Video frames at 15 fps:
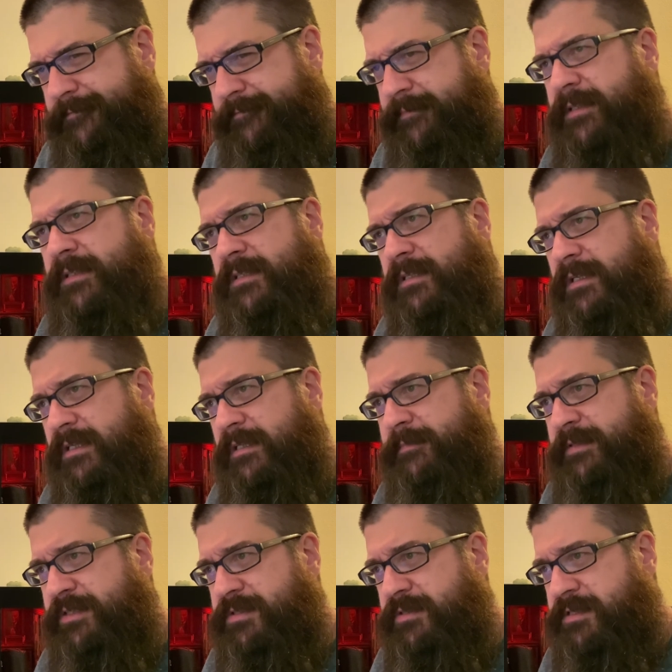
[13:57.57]
Melancholy? I'm
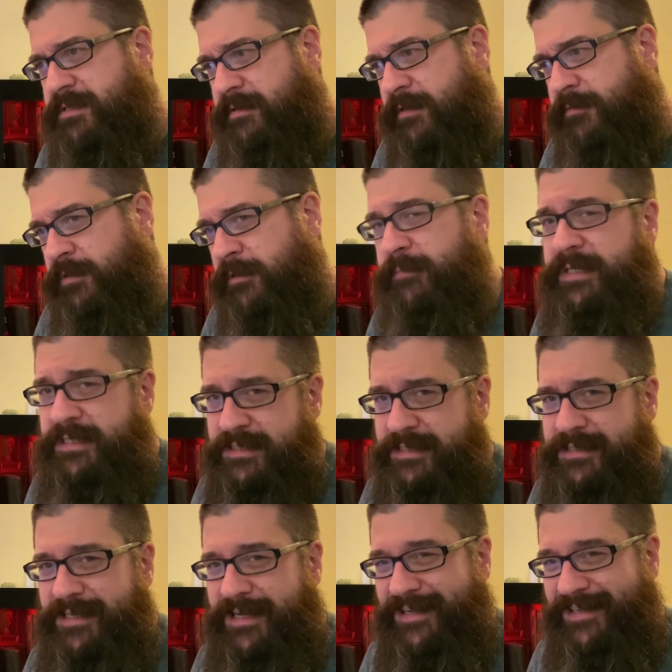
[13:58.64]
not sure that's the right word, but it's
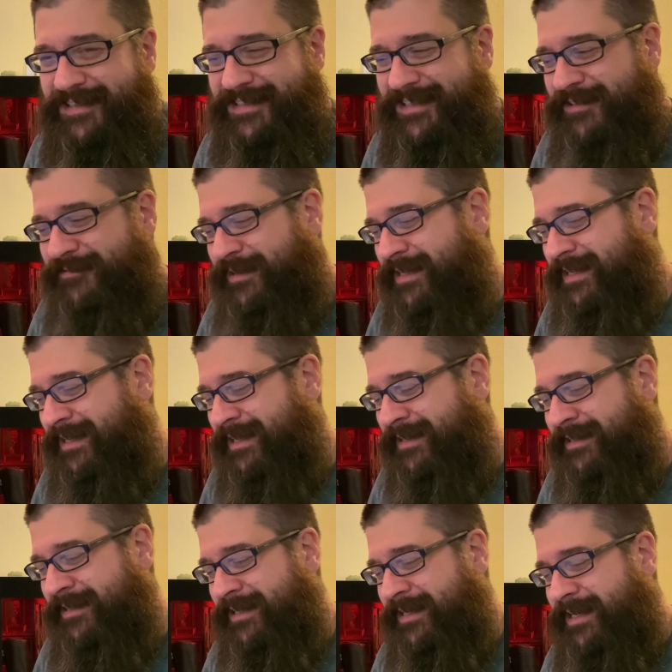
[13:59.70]
a sad way to end
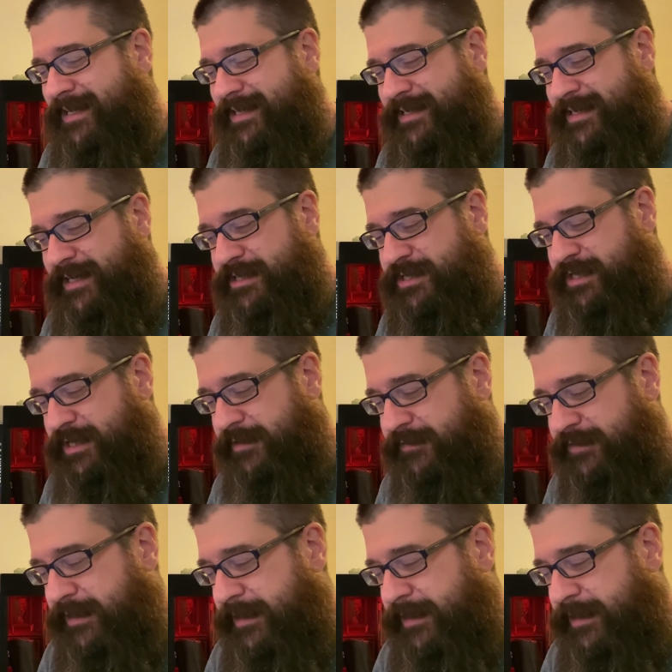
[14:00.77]
Night Shift.